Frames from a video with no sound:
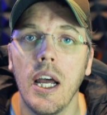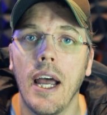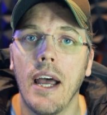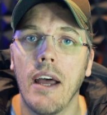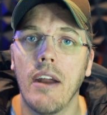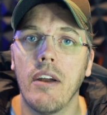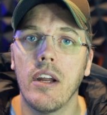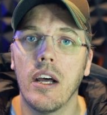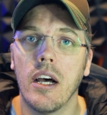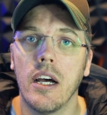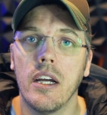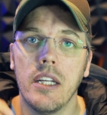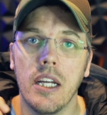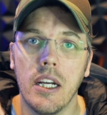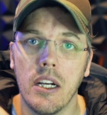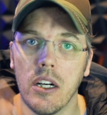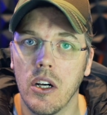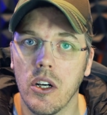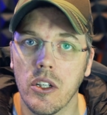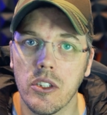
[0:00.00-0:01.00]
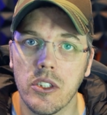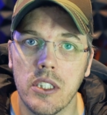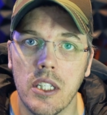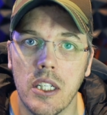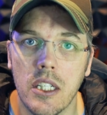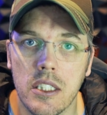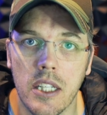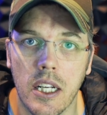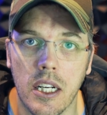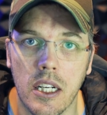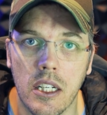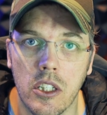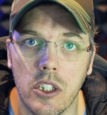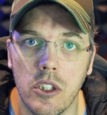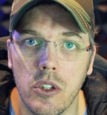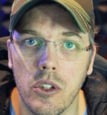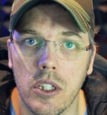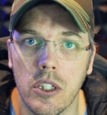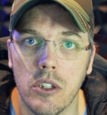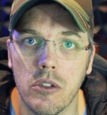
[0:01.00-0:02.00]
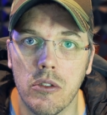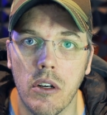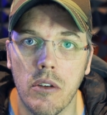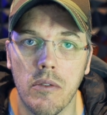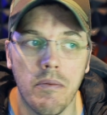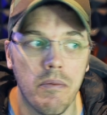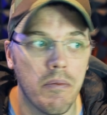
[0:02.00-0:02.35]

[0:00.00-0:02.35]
and yeah, I'll see you in a second. Cue the intro.